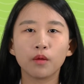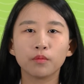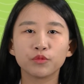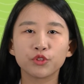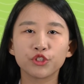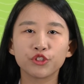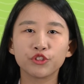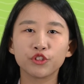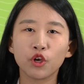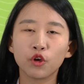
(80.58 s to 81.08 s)

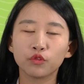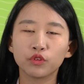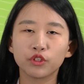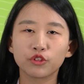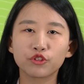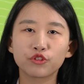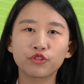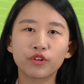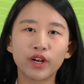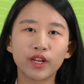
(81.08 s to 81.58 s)
just know
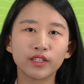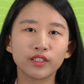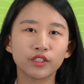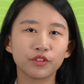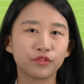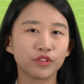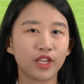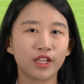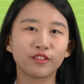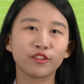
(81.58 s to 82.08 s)
the
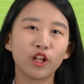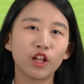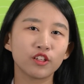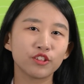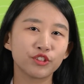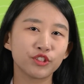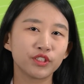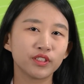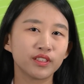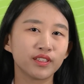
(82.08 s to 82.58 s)
trend of
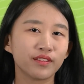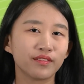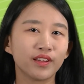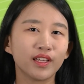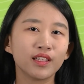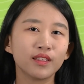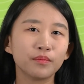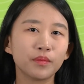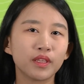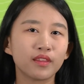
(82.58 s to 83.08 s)
technology
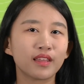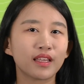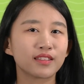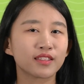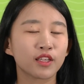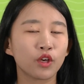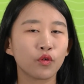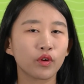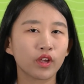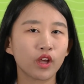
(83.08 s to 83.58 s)
development
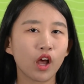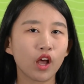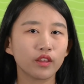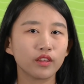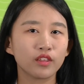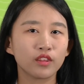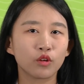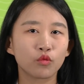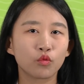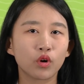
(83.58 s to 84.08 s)
that's going
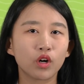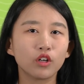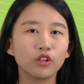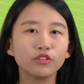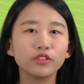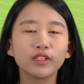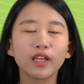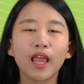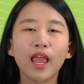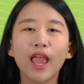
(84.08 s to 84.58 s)
on in the
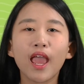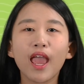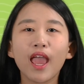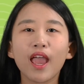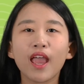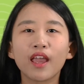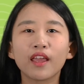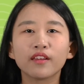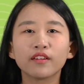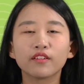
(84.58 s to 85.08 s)
world.
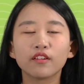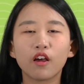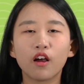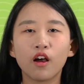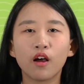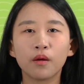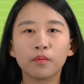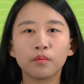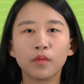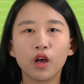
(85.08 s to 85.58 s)
And
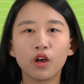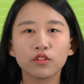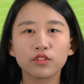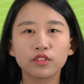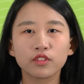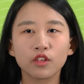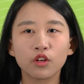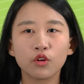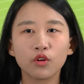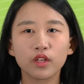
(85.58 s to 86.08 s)

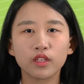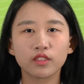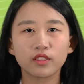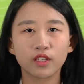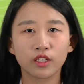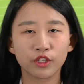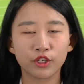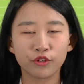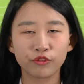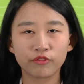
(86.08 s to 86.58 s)
also
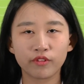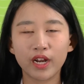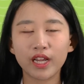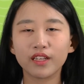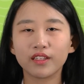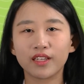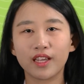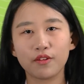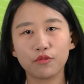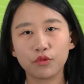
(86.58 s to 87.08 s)
it's a
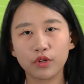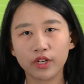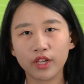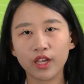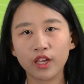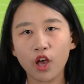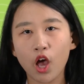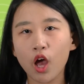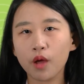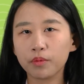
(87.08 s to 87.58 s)
great
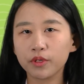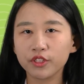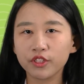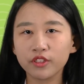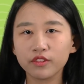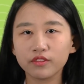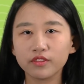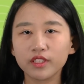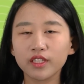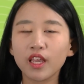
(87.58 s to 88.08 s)
networking
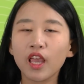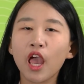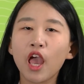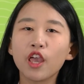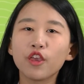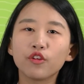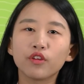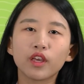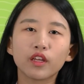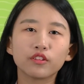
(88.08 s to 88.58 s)
opportunity.
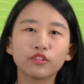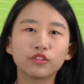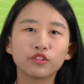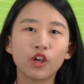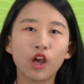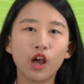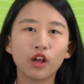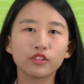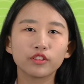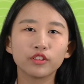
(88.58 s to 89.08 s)
You get to
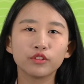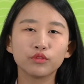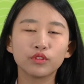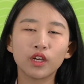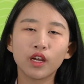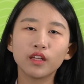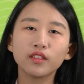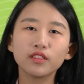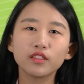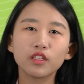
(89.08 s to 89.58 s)
talk to
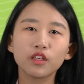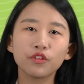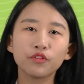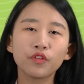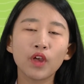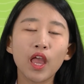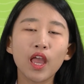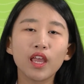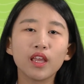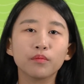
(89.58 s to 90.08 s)
tons
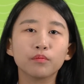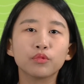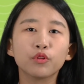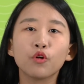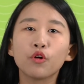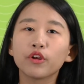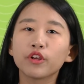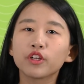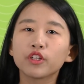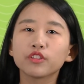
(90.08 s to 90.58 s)
of
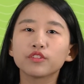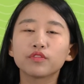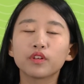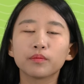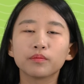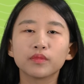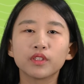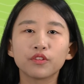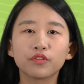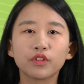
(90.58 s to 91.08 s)
employers
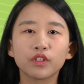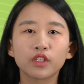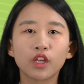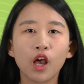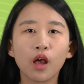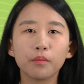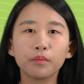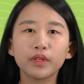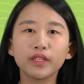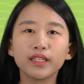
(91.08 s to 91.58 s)
from different
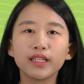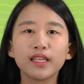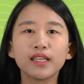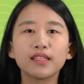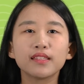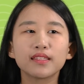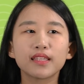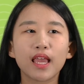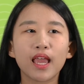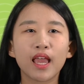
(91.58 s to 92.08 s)

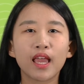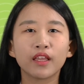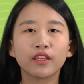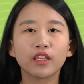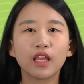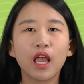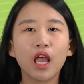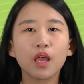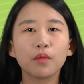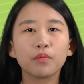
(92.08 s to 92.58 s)
companies
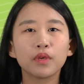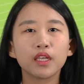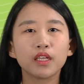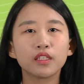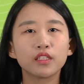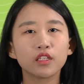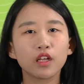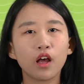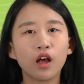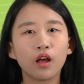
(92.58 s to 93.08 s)
and
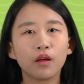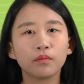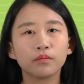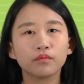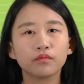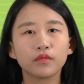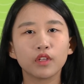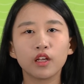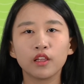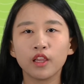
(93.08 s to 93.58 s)
meet
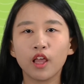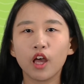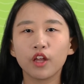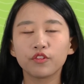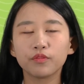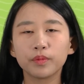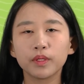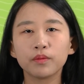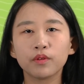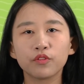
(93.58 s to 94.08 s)
a
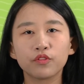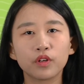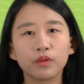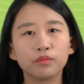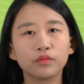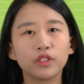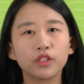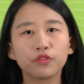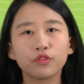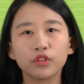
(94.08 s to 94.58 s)
lot of people
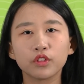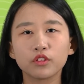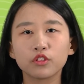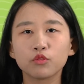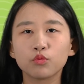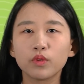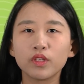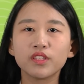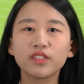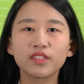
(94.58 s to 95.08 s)
from different
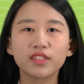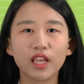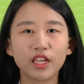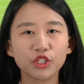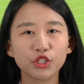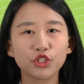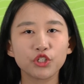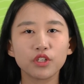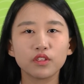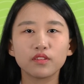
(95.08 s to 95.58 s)
SWE
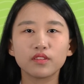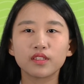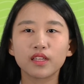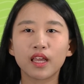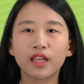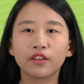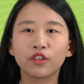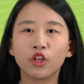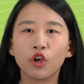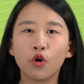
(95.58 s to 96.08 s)
sections
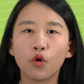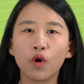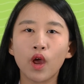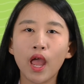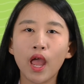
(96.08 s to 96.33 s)
and know